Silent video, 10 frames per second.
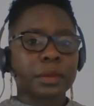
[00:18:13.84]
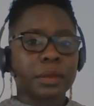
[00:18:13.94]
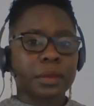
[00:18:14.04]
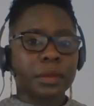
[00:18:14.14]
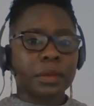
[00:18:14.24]

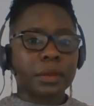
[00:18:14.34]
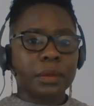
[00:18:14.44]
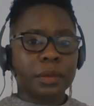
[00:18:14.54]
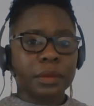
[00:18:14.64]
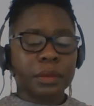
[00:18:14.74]

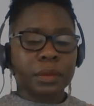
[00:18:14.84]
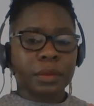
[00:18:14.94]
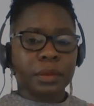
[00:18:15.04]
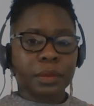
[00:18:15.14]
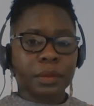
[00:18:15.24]

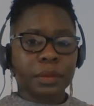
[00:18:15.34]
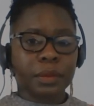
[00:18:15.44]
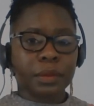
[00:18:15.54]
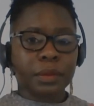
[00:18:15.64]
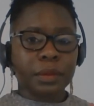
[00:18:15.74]

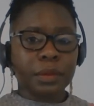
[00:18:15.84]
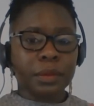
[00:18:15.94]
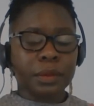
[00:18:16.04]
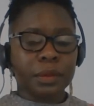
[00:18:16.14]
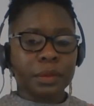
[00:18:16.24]

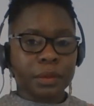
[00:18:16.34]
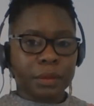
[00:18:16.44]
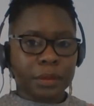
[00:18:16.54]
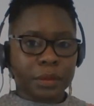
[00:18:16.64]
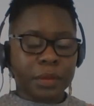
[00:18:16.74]

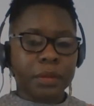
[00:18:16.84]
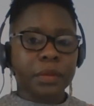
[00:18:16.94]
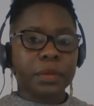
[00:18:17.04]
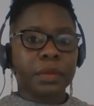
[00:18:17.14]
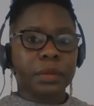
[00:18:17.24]

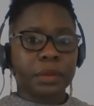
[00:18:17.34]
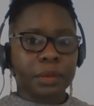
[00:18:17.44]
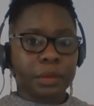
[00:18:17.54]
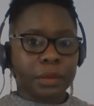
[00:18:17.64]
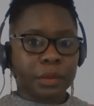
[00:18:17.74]

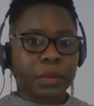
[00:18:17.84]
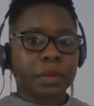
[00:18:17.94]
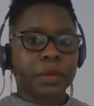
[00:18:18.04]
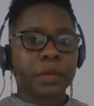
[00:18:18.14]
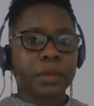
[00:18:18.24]

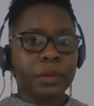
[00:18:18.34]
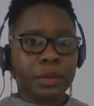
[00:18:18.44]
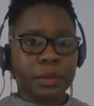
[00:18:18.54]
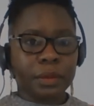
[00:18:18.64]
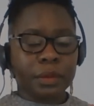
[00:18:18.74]

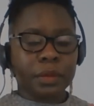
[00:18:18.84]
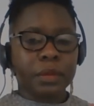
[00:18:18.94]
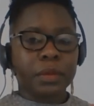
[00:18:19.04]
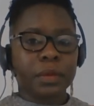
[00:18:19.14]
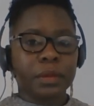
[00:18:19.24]

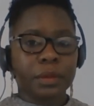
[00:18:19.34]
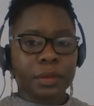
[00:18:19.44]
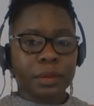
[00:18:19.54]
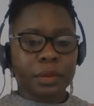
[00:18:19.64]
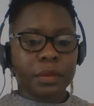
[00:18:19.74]

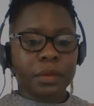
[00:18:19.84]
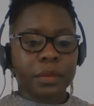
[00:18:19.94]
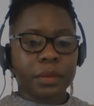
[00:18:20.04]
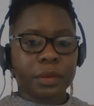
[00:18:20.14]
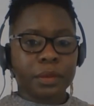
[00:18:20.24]

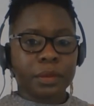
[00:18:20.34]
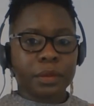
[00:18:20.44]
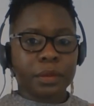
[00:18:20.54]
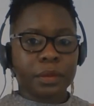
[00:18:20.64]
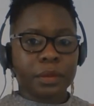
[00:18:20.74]

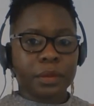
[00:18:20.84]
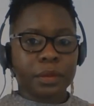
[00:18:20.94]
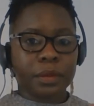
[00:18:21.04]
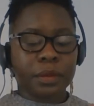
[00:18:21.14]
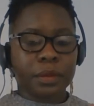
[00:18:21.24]

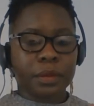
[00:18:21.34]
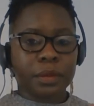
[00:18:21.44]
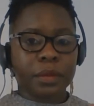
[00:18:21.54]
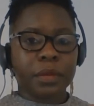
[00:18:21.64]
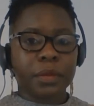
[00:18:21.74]
This person isn't speaking.